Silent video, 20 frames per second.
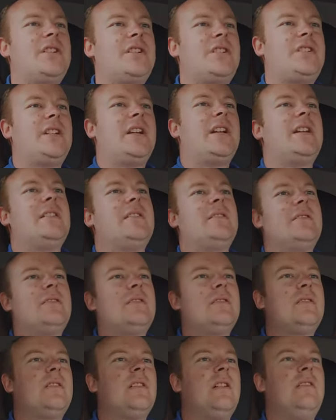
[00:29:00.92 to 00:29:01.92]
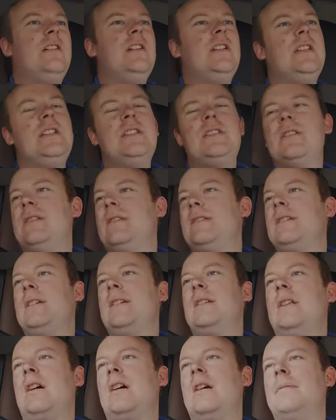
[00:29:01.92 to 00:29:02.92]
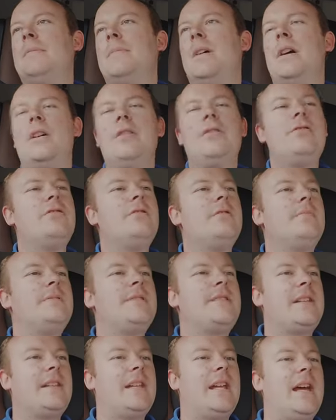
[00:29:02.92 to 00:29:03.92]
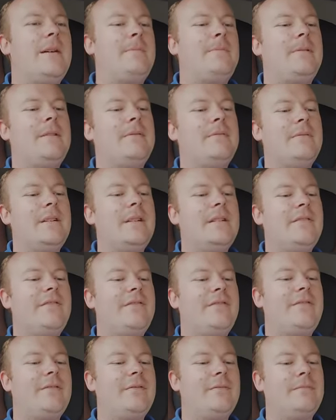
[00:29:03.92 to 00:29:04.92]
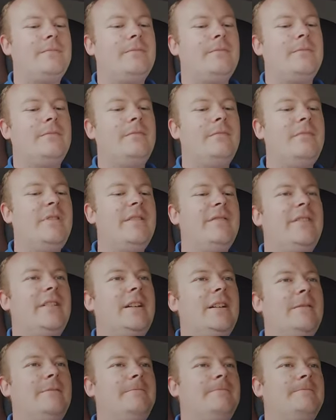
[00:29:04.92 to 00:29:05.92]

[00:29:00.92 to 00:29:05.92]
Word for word: just yet I only do it till I'm 100% happy with with her